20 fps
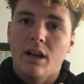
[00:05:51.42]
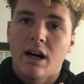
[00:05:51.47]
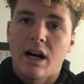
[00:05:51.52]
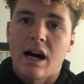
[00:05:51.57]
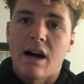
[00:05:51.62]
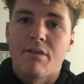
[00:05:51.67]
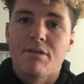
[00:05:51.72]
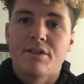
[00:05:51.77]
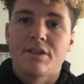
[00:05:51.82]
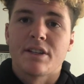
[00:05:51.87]

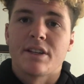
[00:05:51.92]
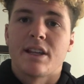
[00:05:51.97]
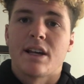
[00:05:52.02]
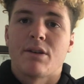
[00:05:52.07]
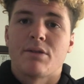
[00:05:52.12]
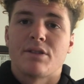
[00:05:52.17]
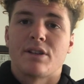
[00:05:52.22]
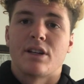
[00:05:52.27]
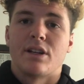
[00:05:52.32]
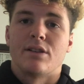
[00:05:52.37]
obviously that
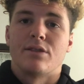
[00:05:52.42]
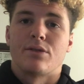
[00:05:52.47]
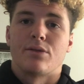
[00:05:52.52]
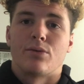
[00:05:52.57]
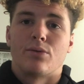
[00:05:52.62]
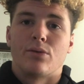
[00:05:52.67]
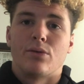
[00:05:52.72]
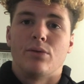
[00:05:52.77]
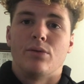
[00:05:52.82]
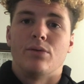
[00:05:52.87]
was against the
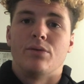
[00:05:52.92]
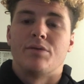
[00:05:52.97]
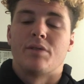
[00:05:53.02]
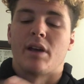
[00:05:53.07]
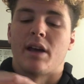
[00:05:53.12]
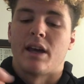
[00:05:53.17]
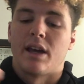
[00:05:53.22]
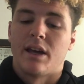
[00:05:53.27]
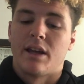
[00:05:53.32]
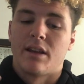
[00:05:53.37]
rules,
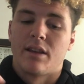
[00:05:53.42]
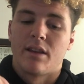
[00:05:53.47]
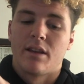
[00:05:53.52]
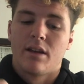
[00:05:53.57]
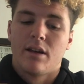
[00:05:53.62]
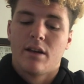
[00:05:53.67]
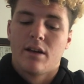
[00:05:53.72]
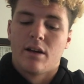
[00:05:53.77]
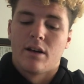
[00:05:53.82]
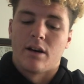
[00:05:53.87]
and
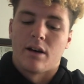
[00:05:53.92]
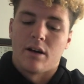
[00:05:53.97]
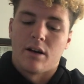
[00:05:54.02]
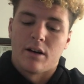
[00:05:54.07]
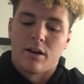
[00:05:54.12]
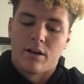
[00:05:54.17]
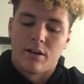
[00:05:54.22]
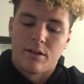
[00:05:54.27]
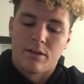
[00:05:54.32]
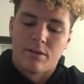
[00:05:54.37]

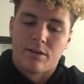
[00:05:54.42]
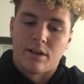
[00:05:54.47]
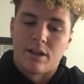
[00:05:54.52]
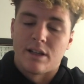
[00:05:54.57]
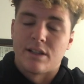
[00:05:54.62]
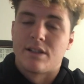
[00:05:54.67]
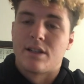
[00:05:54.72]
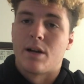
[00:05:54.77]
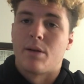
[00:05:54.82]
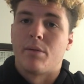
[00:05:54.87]
the
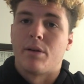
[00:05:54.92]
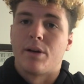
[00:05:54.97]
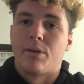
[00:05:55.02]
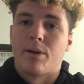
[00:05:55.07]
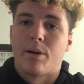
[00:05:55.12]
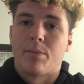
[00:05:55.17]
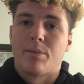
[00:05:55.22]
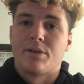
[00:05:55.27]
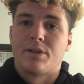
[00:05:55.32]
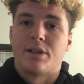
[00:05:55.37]
NCAA
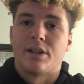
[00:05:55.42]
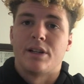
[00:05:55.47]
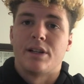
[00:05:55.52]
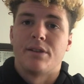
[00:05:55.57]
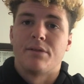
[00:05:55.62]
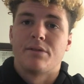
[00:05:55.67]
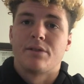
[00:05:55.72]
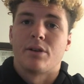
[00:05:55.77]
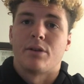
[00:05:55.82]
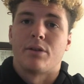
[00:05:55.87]

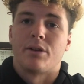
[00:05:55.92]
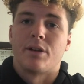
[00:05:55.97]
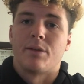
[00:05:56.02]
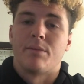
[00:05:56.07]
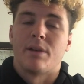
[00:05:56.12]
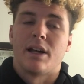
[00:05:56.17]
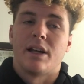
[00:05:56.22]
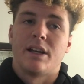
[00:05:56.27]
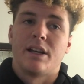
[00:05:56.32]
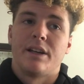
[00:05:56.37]
representatives told him
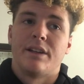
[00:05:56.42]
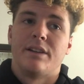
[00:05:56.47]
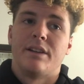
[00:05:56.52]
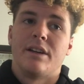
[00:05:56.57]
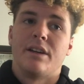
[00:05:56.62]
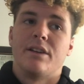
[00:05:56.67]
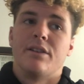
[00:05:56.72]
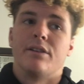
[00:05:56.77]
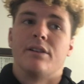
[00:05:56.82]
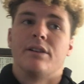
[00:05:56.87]
that he had to
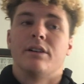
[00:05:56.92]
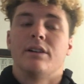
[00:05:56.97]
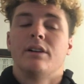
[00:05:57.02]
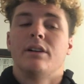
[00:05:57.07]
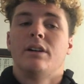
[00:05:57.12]
either